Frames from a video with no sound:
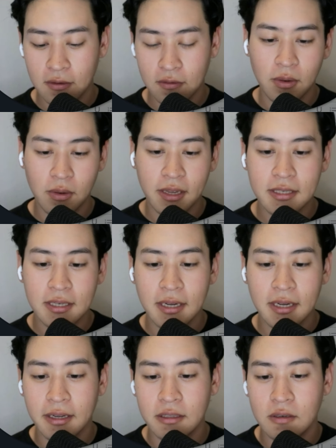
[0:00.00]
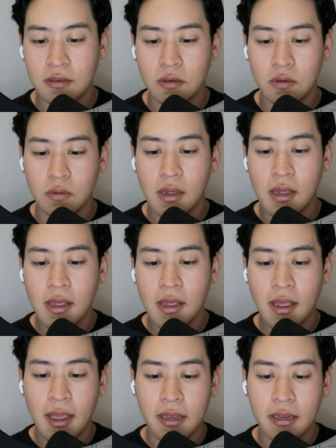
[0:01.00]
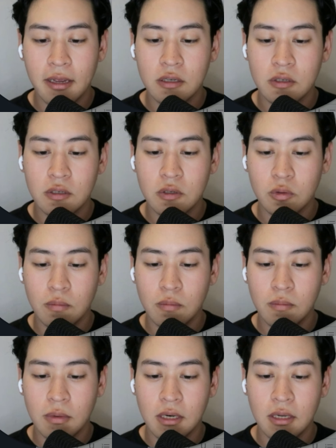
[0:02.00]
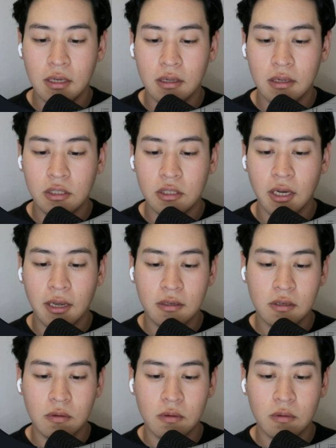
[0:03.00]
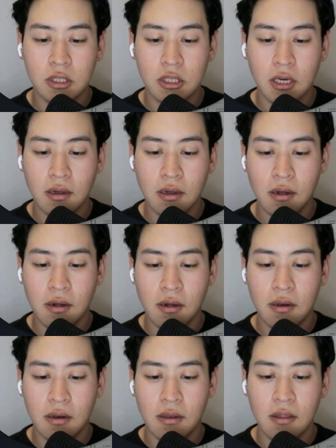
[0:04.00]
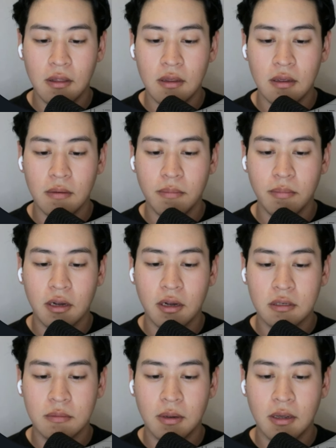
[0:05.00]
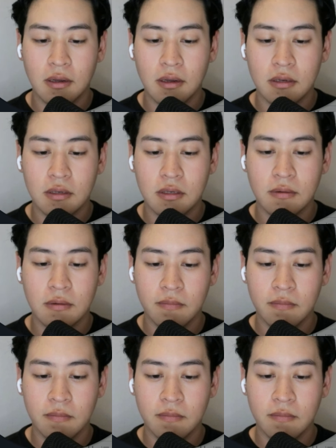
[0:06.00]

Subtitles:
So let's say I like to do a social media check. So check on the prospects'